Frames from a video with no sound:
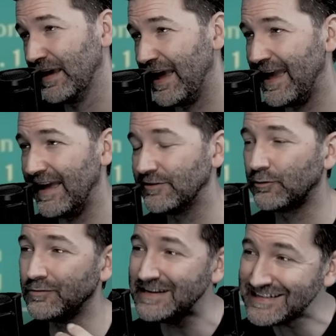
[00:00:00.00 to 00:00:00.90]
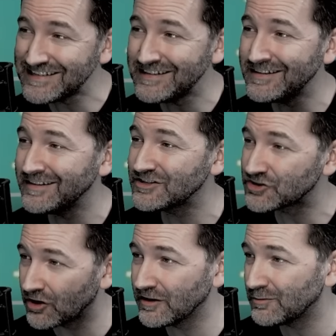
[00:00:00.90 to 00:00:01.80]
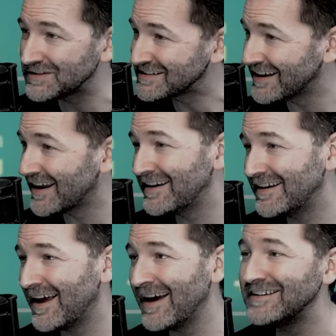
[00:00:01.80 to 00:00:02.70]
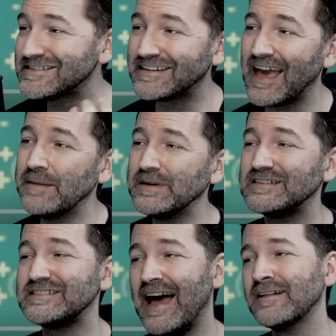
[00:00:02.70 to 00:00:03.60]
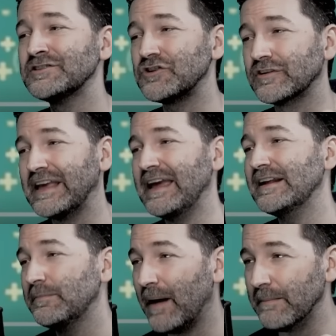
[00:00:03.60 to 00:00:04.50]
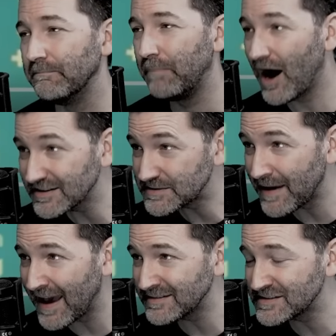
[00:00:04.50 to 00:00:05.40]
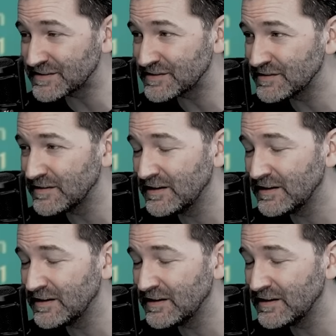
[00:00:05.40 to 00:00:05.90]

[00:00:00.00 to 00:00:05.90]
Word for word: And the reason Charlotte was not 999 is again because talents are gated by boss mats.